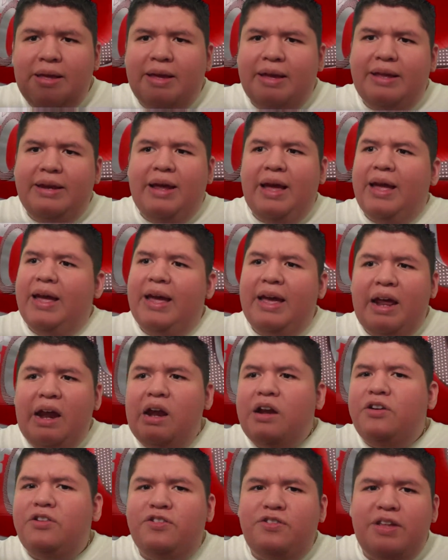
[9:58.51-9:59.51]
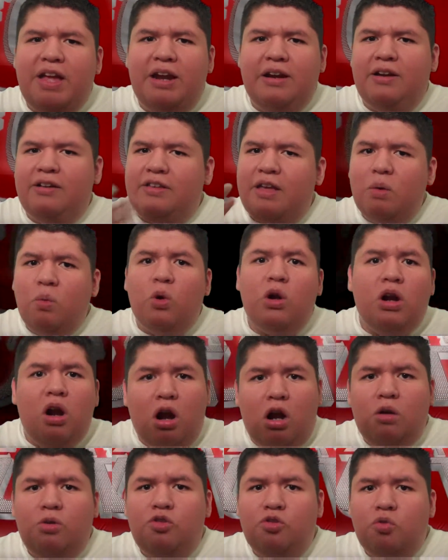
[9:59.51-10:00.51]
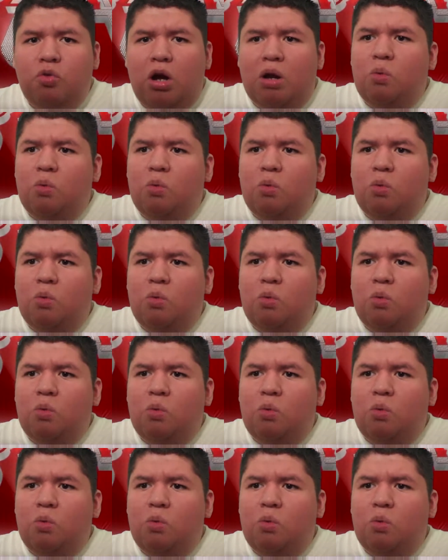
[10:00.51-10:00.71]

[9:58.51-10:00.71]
and I understand because I work hard too,